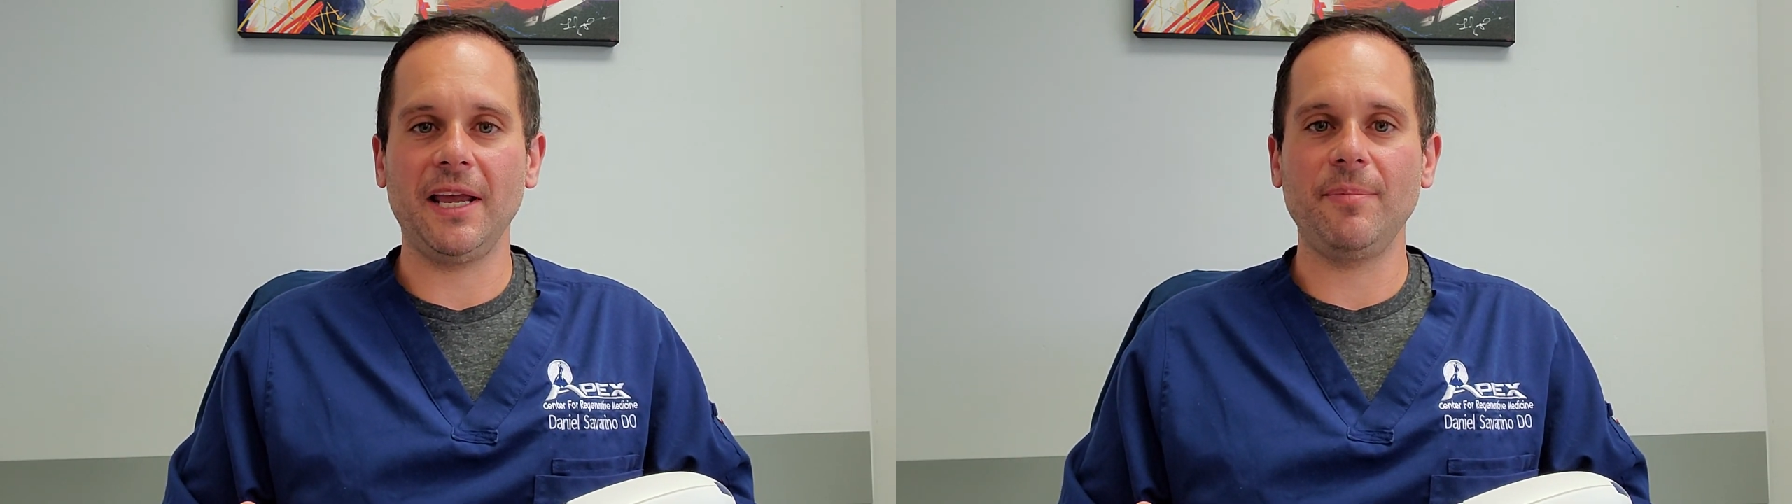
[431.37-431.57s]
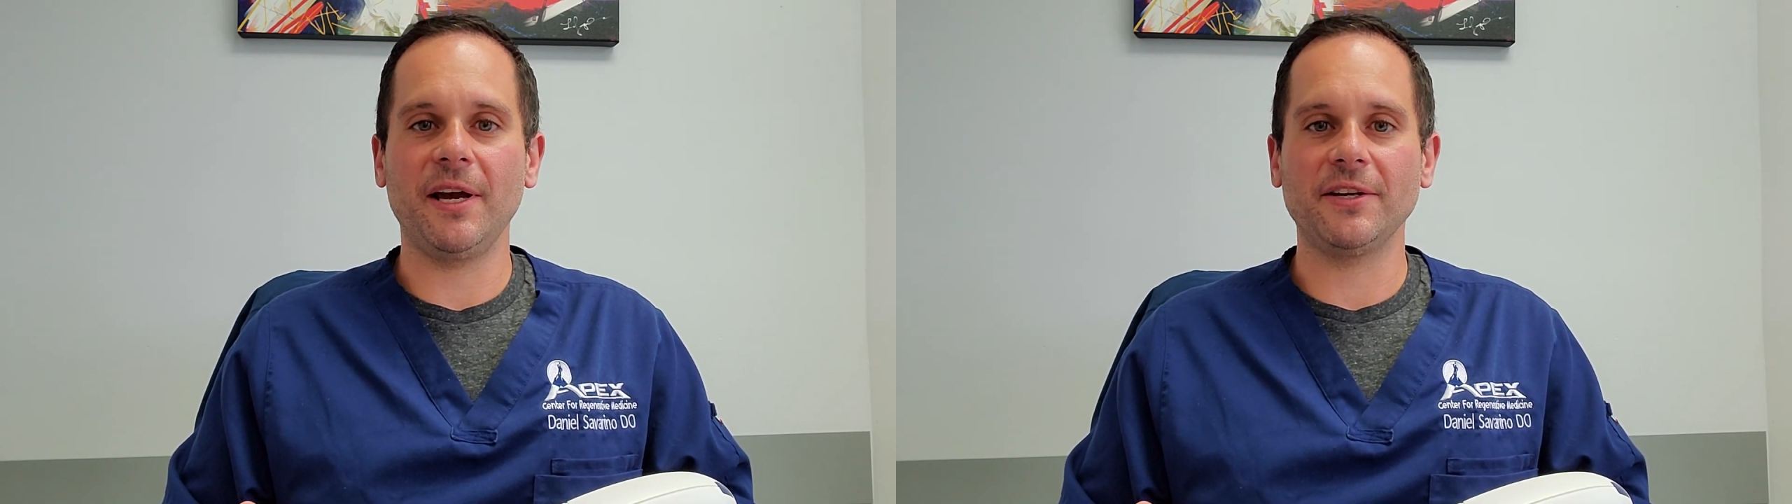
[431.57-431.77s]

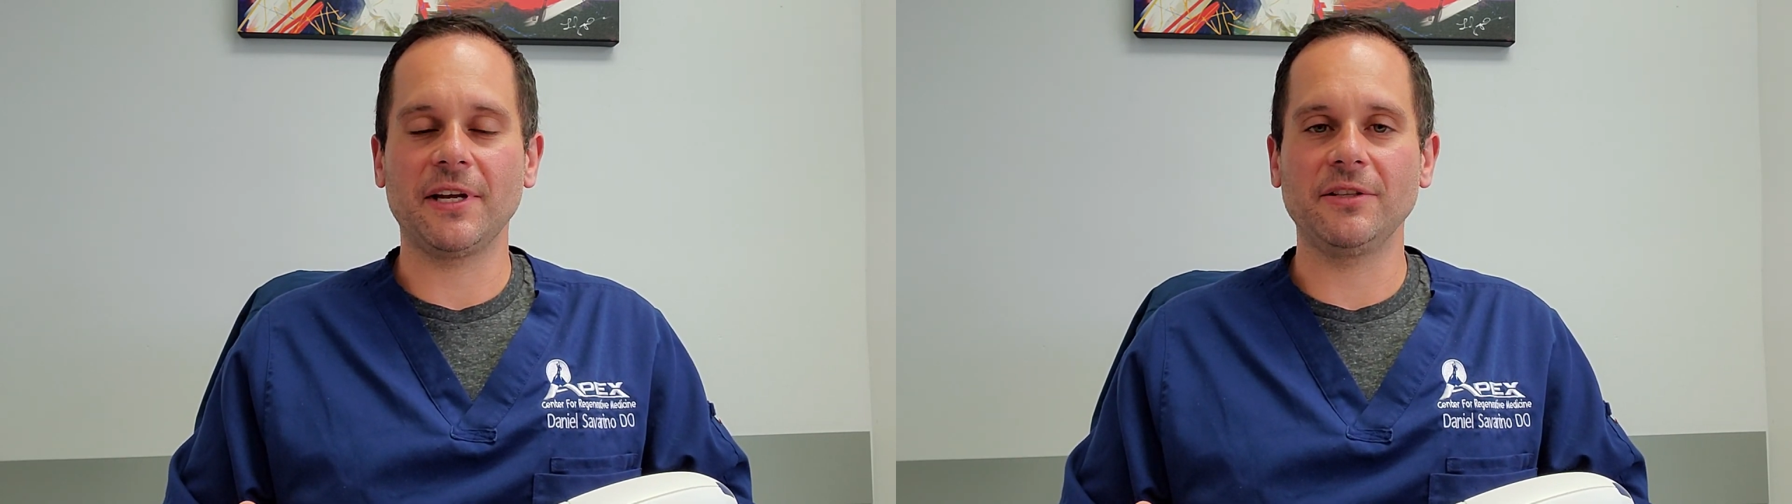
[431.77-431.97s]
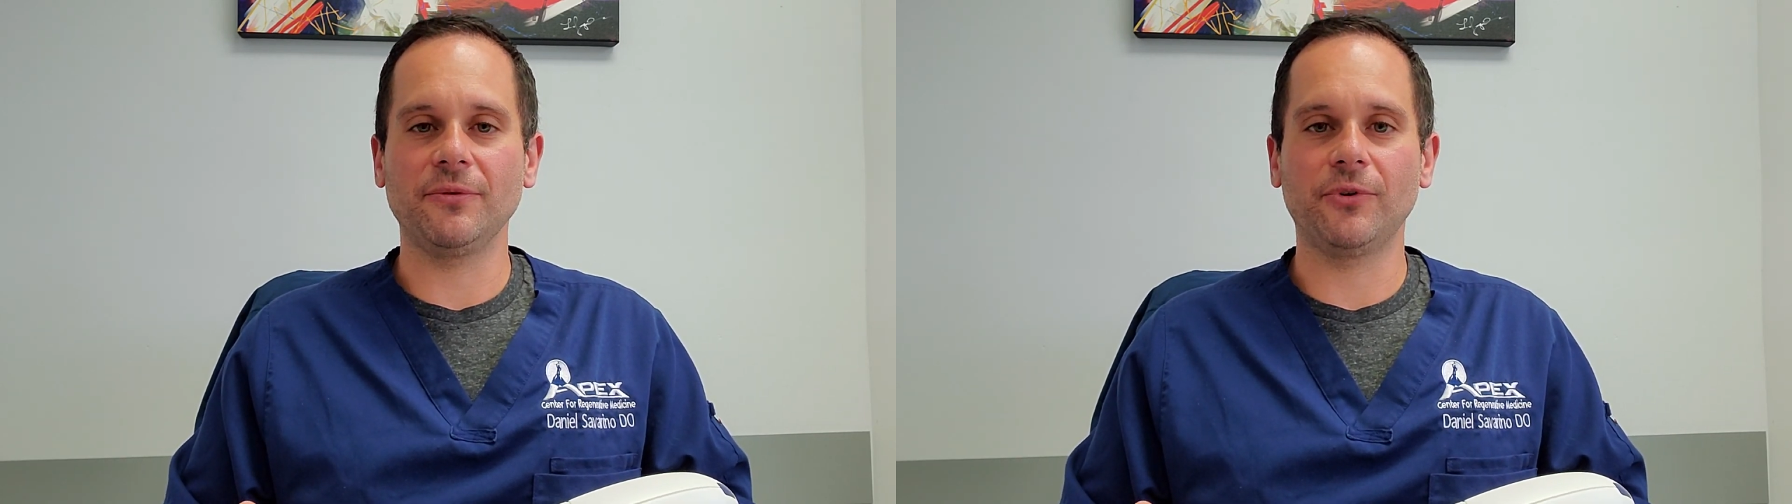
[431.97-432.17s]
Apex
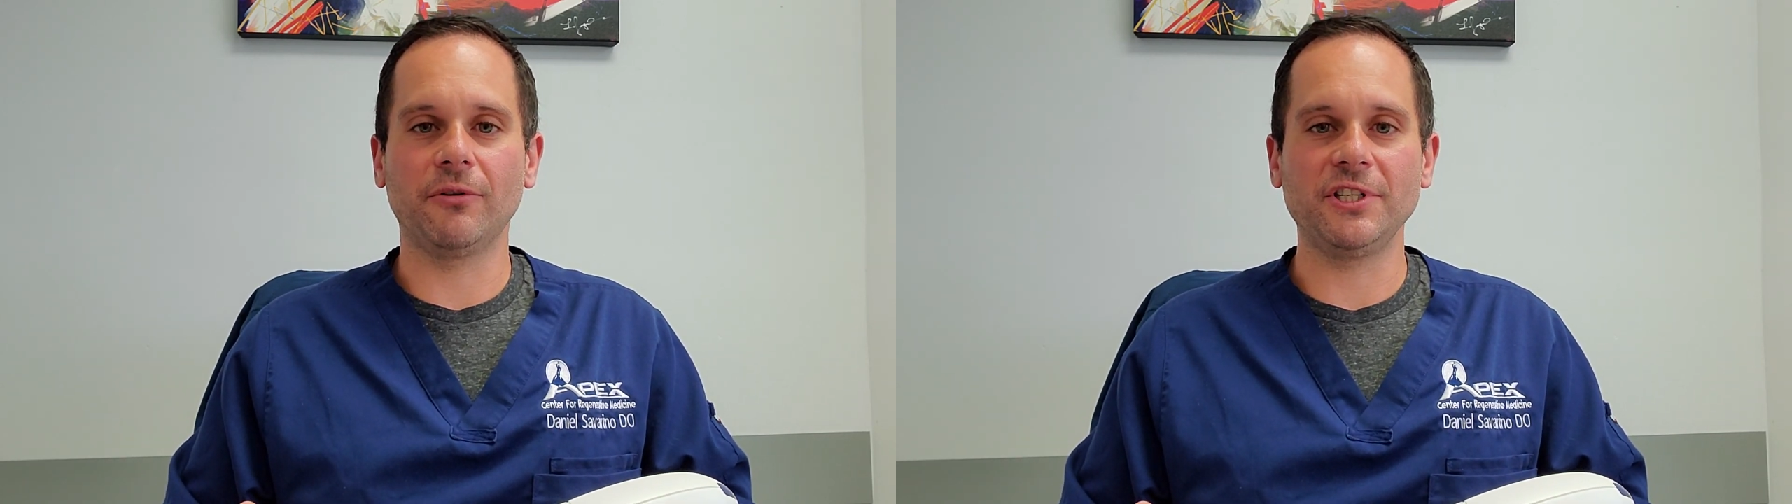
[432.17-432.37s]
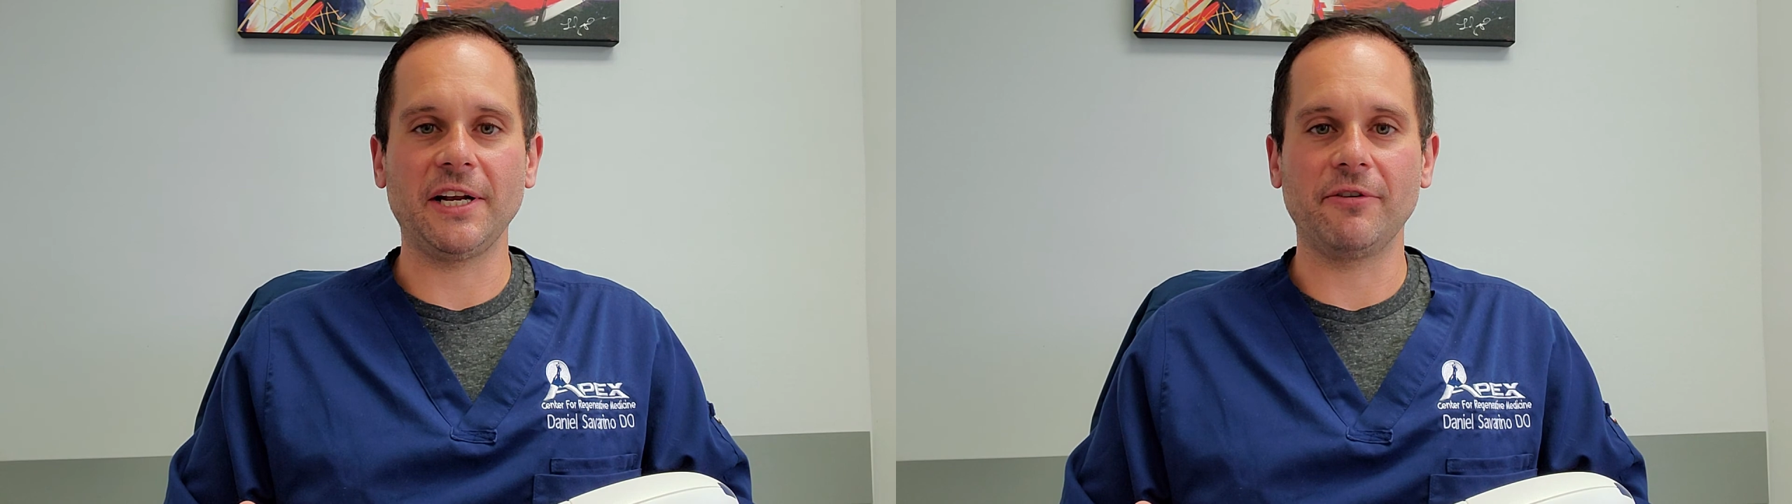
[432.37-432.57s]
Center for
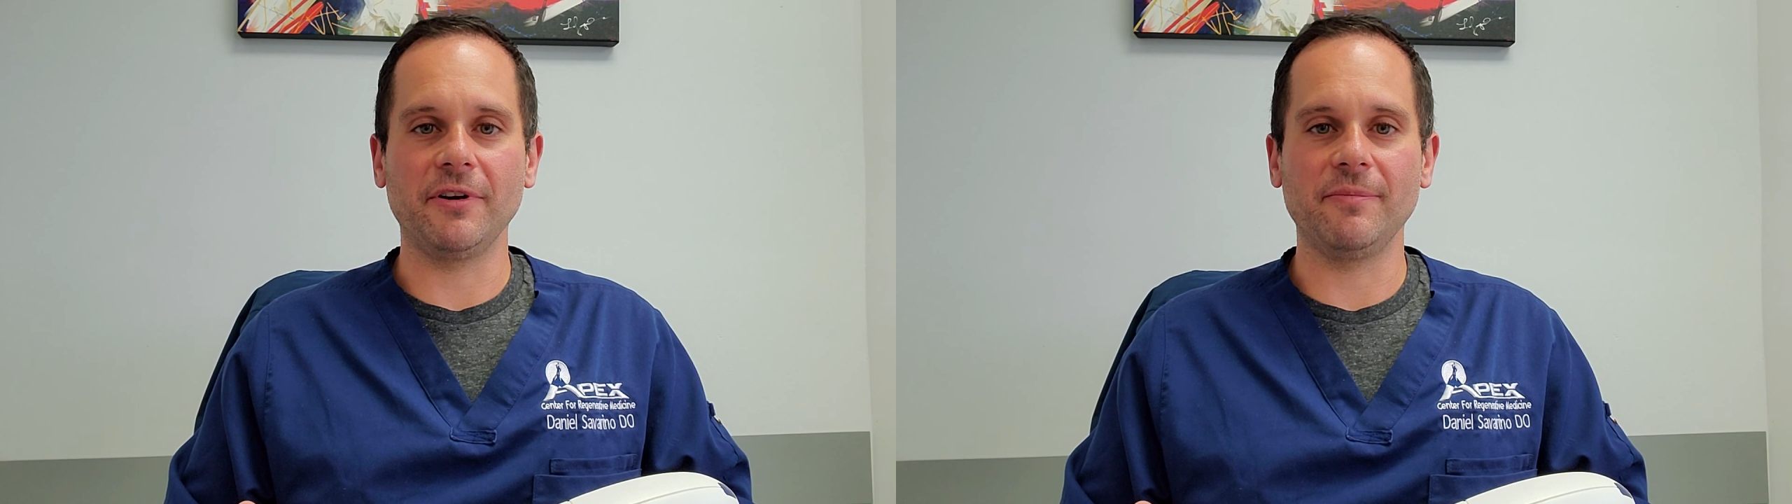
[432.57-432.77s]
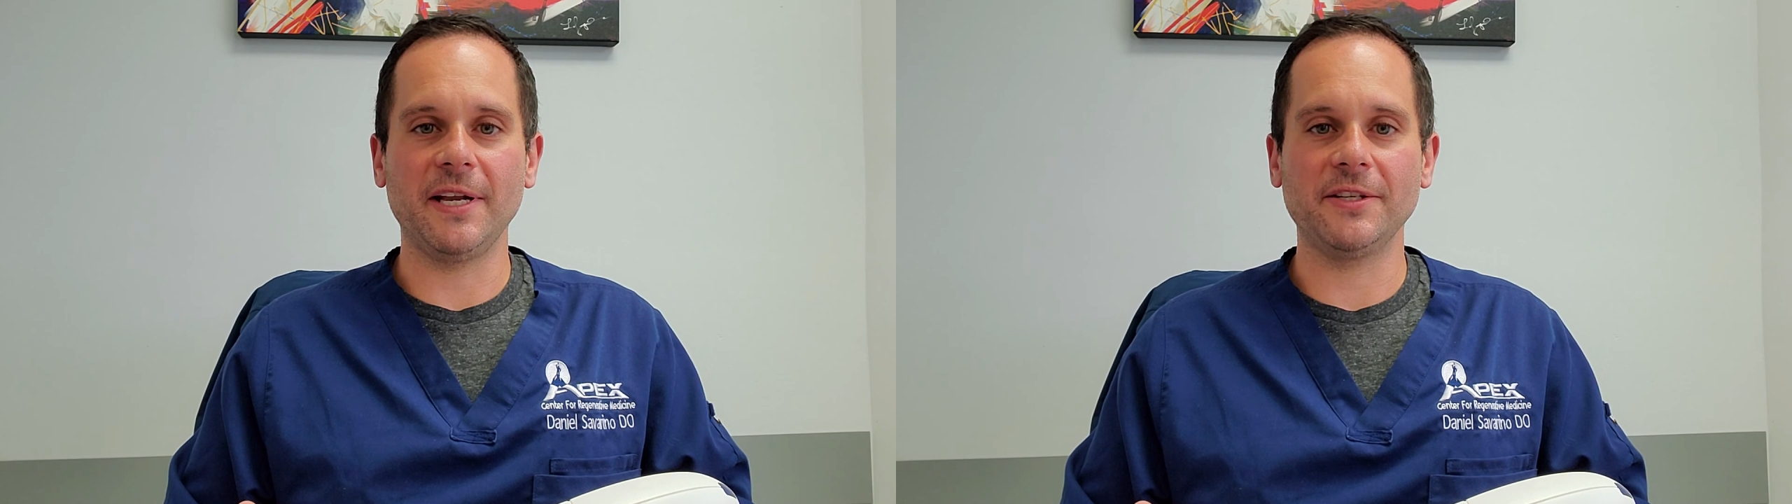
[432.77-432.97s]

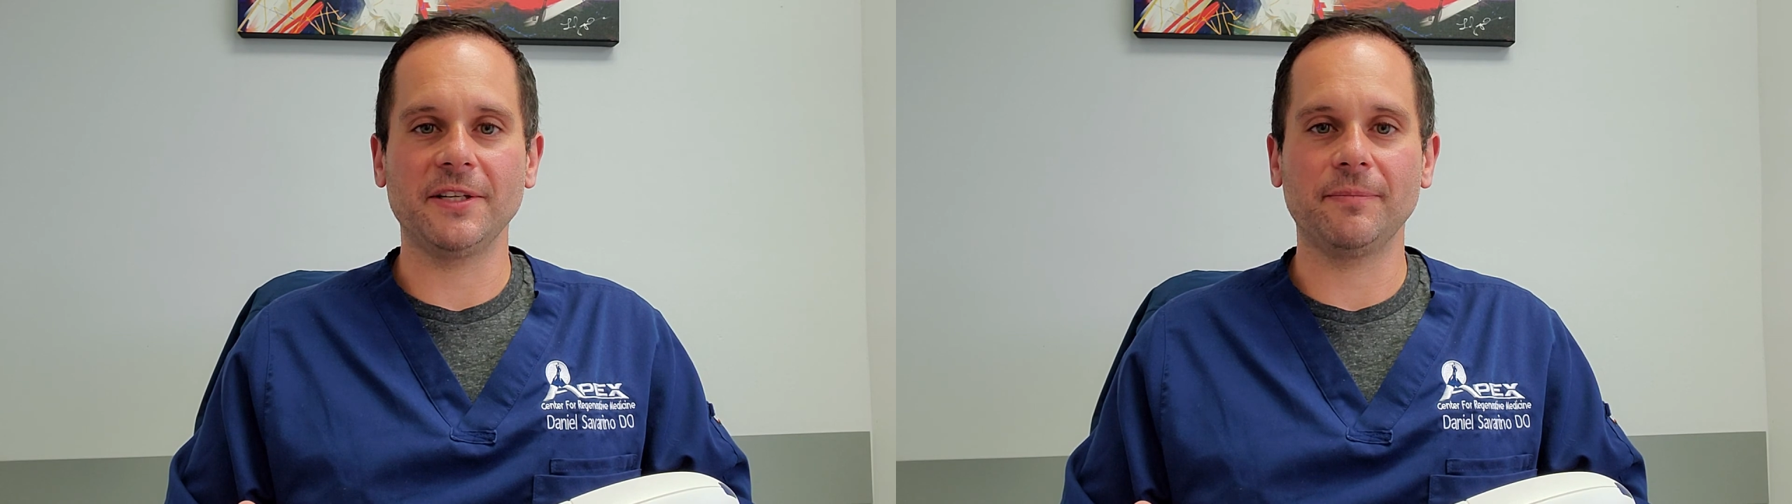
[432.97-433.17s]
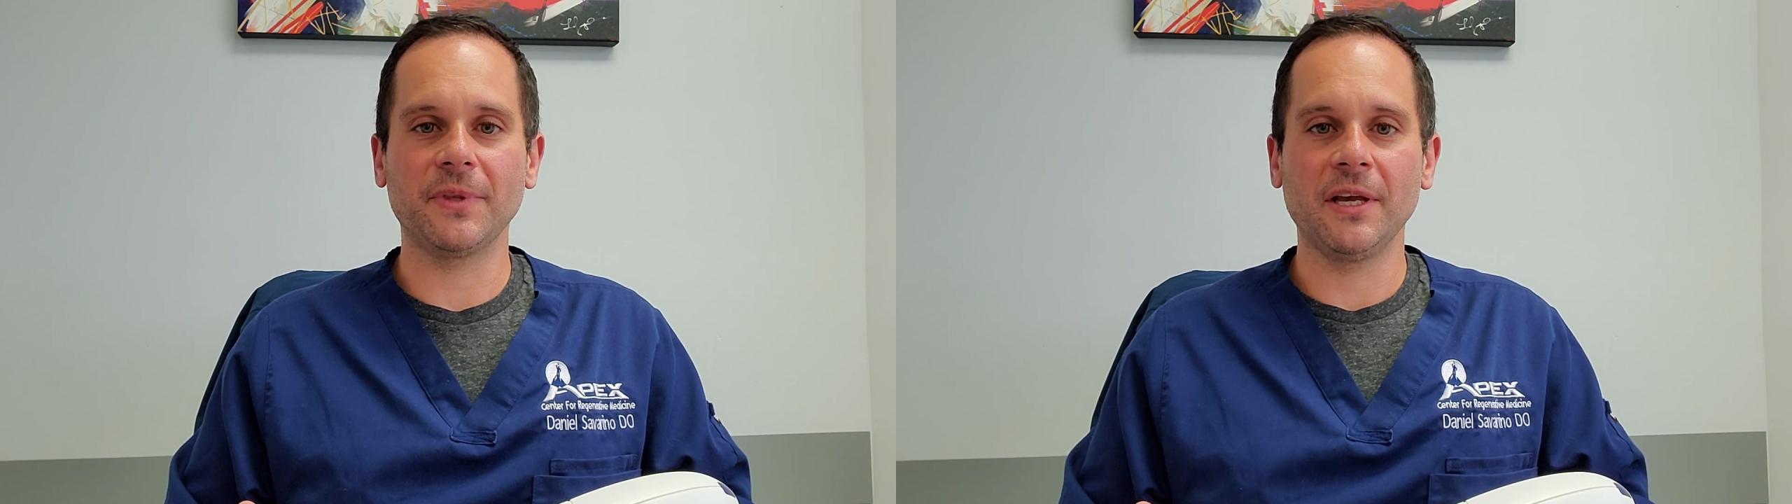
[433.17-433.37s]
Regenerative Medicine.